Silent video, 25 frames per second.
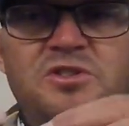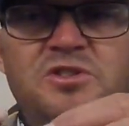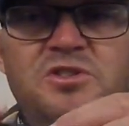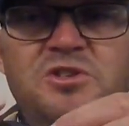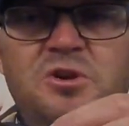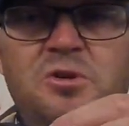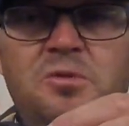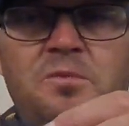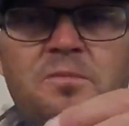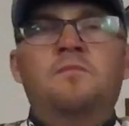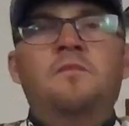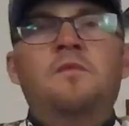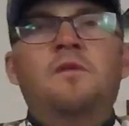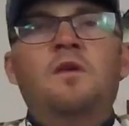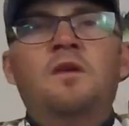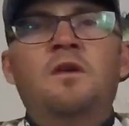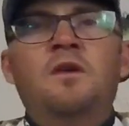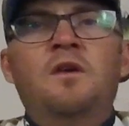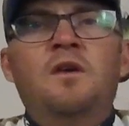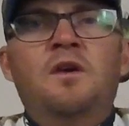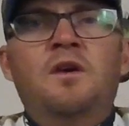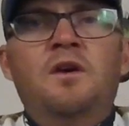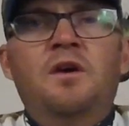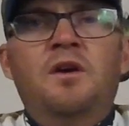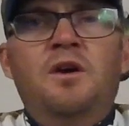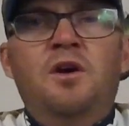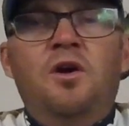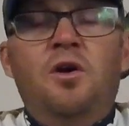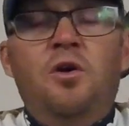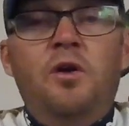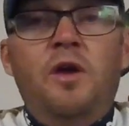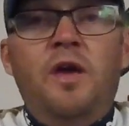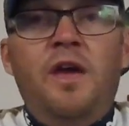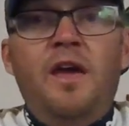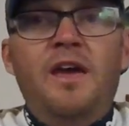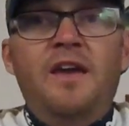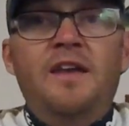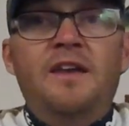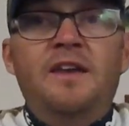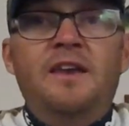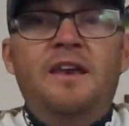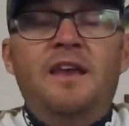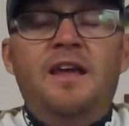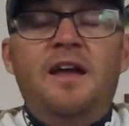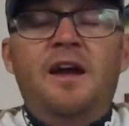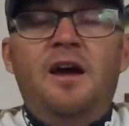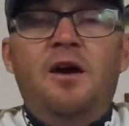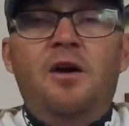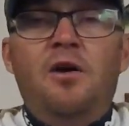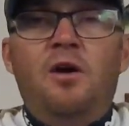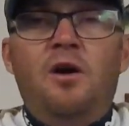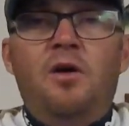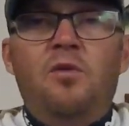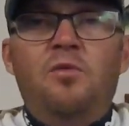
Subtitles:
So okay, now I